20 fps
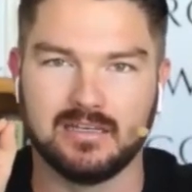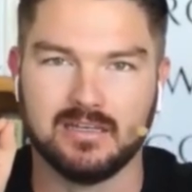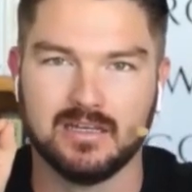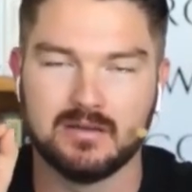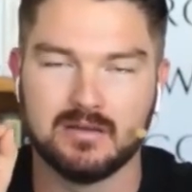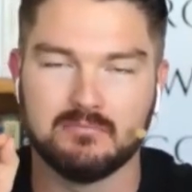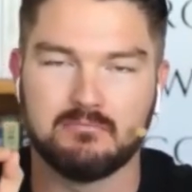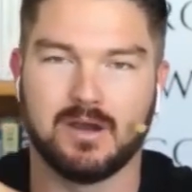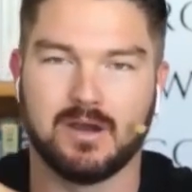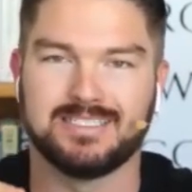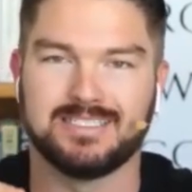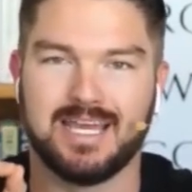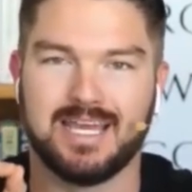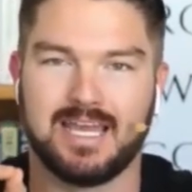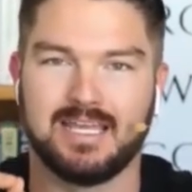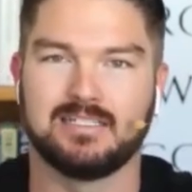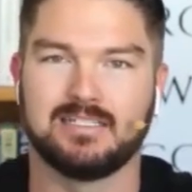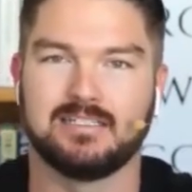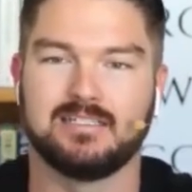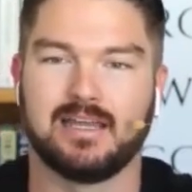my
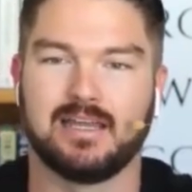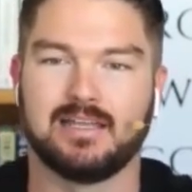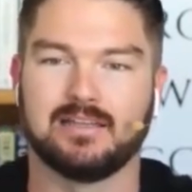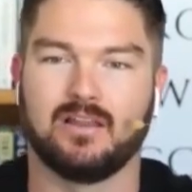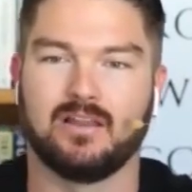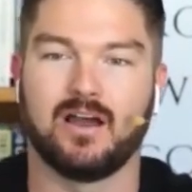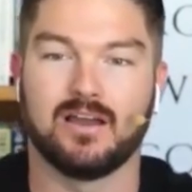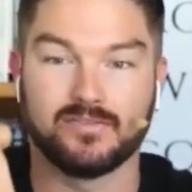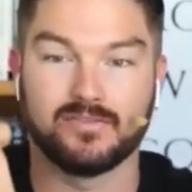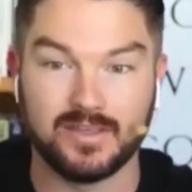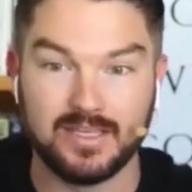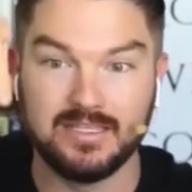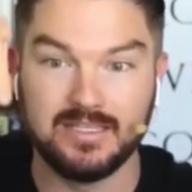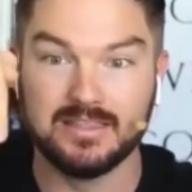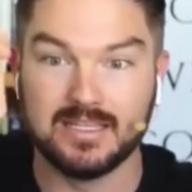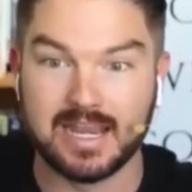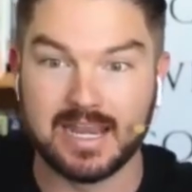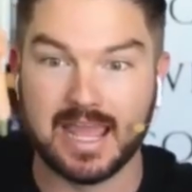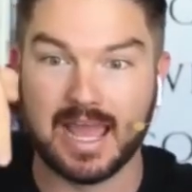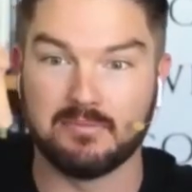day-to-day life, in the
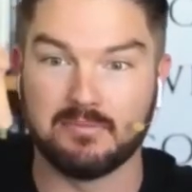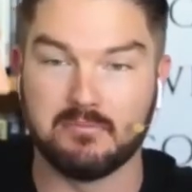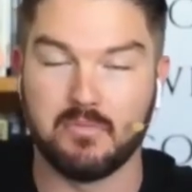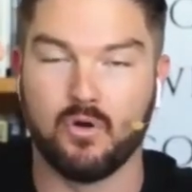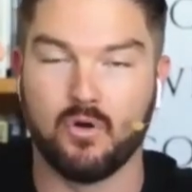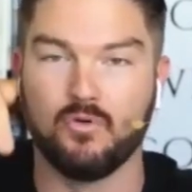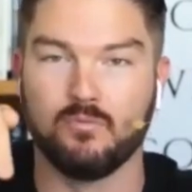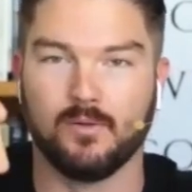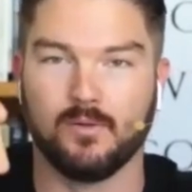now moment.